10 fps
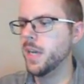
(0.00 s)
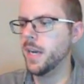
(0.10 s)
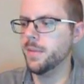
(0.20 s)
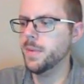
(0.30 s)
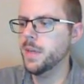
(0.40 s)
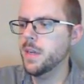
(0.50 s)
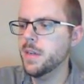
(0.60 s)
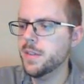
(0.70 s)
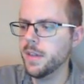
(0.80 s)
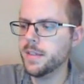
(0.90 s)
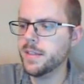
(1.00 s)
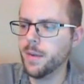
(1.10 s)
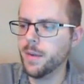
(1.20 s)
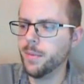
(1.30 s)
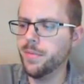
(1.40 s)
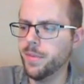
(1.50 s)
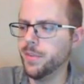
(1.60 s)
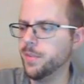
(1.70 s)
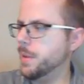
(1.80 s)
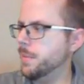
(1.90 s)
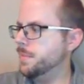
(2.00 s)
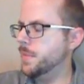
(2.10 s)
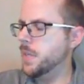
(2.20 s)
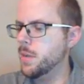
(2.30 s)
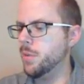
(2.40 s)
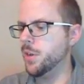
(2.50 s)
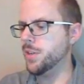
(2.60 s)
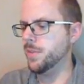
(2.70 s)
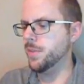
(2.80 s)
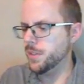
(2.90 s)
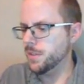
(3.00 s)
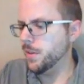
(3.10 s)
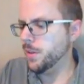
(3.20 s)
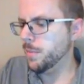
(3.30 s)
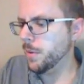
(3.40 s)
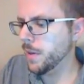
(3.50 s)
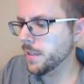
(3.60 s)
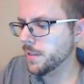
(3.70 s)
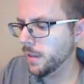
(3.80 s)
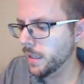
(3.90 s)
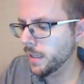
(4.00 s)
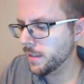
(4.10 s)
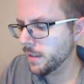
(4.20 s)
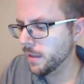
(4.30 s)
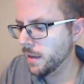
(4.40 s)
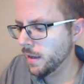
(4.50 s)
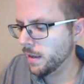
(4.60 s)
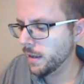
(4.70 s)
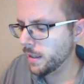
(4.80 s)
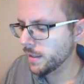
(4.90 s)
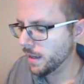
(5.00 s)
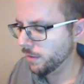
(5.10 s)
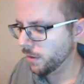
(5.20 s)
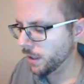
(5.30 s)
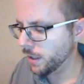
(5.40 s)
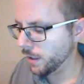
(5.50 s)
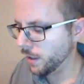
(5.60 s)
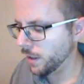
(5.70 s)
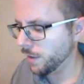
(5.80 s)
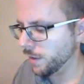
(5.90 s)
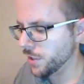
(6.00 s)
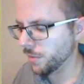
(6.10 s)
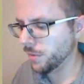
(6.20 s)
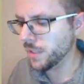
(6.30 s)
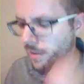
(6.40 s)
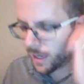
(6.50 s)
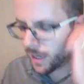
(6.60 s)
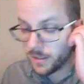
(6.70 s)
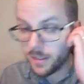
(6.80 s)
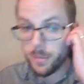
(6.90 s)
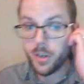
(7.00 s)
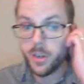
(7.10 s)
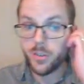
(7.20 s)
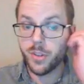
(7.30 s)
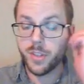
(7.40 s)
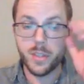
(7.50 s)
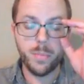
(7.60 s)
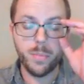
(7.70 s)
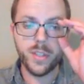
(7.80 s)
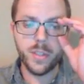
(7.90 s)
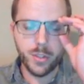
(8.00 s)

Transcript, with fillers: Okay, so let's start with the first one, pressure versus volume. All right, so let's let's have a look at a kind of a general set of axes. I'm not going to draw this as points.